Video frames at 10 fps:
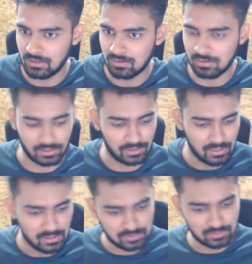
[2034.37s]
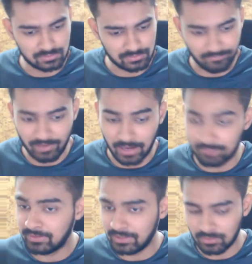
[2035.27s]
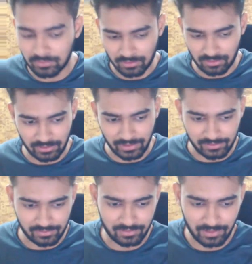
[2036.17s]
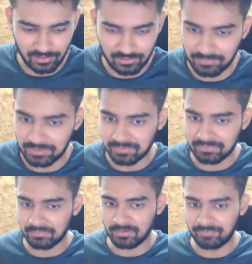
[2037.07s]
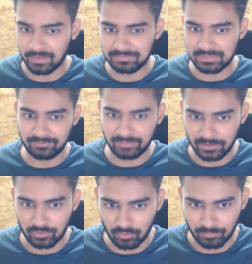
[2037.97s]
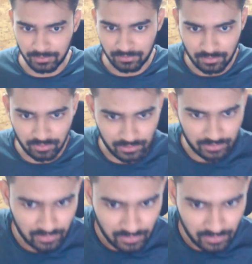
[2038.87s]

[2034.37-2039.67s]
Okay. So and we need to like tell the minimum number of pipes that we need to open. Okay.